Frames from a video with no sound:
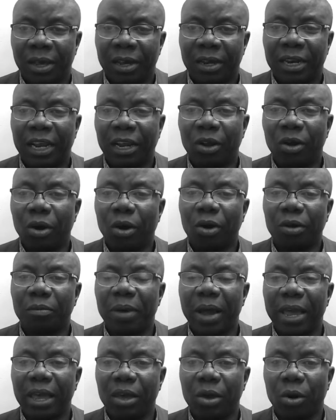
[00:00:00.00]
The Lord
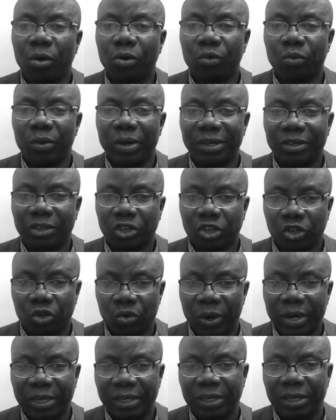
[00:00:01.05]
my God will
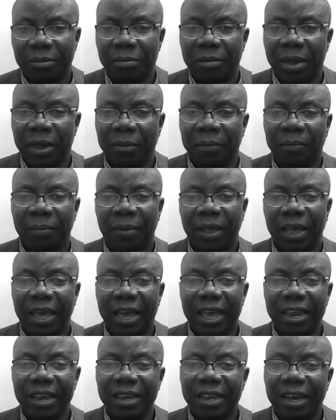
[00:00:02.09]
strengthen me
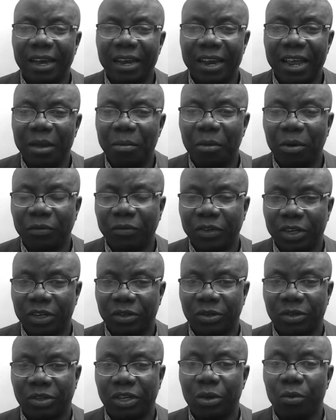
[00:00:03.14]
in the name of
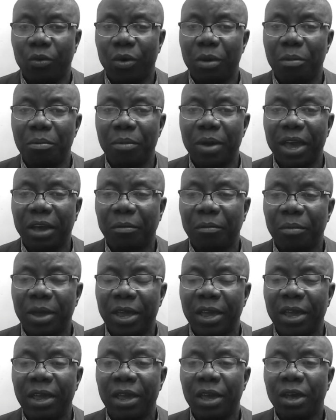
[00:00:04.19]
Jesus. He will make
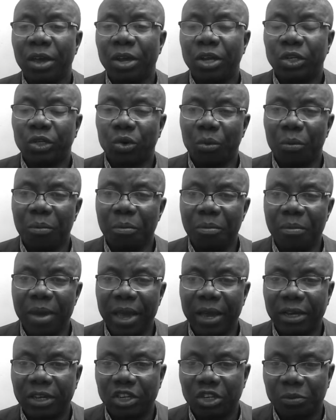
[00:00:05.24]
me to
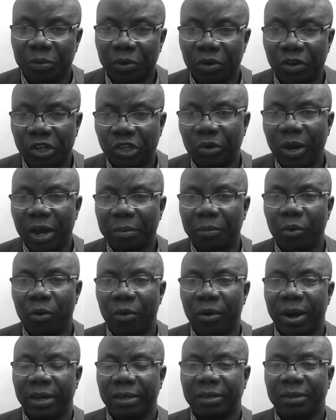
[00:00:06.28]
make spiritual
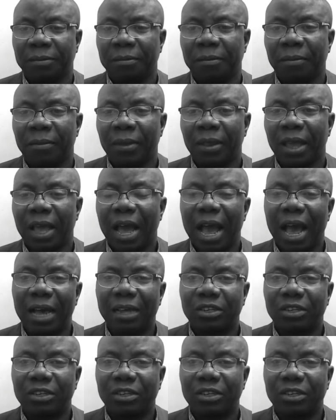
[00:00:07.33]
progress. I